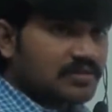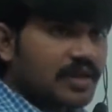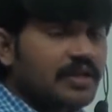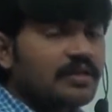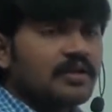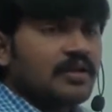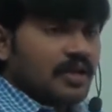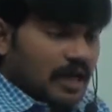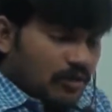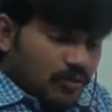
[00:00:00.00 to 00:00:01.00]
That's why
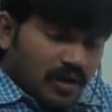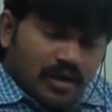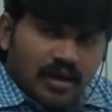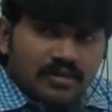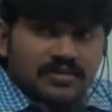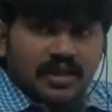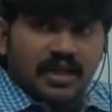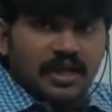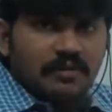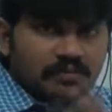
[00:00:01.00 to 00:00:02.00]
outer class
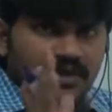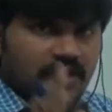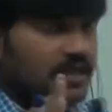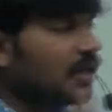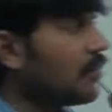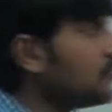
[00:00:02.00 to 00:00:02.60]
name here,